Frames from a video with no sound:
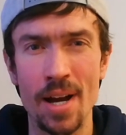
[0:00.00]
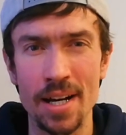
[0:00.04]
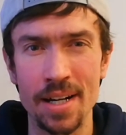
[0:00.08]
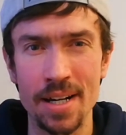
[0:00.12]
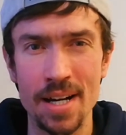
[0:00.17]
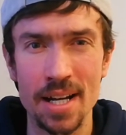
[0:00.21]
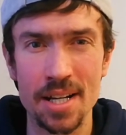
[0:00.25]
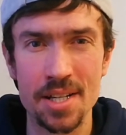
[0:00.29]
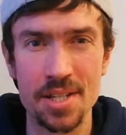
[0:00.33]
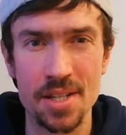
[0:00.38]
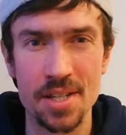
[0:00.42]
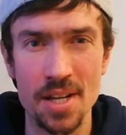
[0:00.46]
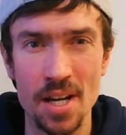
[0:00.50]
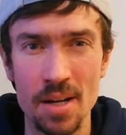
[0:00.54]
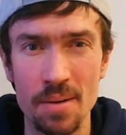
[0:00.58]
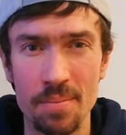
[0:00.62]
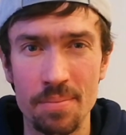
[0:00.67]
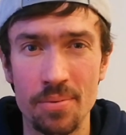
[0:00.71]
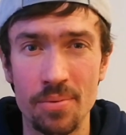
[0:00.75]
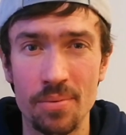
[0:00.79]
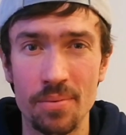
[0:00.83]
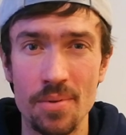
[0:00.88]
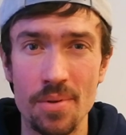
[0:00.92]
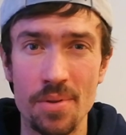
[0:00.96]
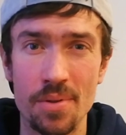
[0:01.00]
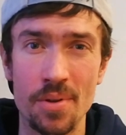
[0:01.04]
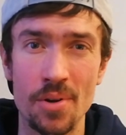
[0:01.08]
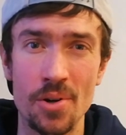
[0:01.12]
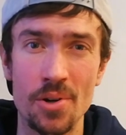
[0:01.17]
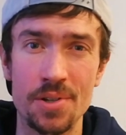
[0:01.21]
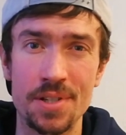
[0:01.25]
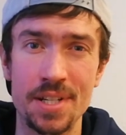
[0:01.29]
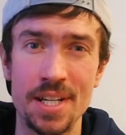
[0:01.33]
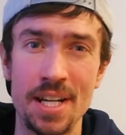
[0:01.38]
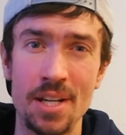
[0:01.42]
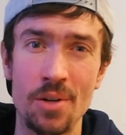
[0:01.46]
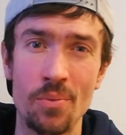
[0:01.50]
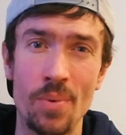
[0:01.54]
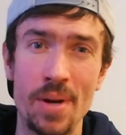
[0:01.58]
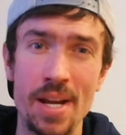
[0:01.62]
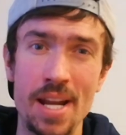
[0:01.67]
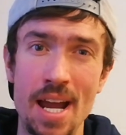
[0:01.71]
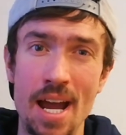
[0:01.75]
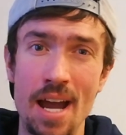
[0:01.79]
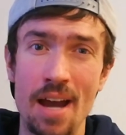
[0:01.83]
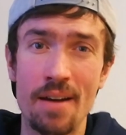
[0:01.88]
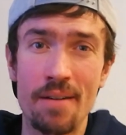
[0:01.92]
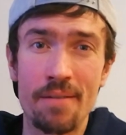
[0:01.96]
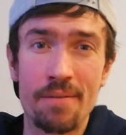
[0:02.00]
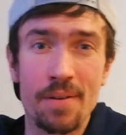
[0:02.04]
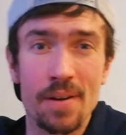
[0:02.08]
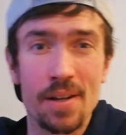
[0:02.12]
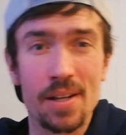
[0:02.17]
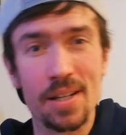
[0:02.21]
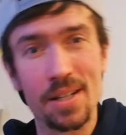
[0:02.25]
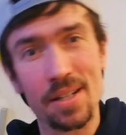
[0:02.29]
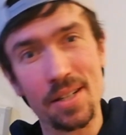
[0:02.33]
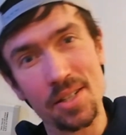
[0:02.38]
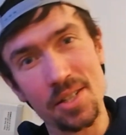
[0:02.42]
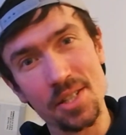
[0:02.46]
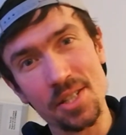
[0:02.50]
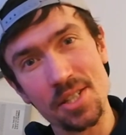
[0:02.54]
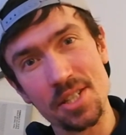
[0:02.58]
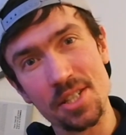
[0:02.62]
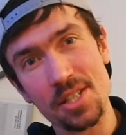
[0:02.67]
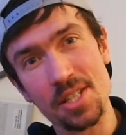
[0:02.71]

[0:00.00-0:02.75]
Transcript: All right, next up, 13, we have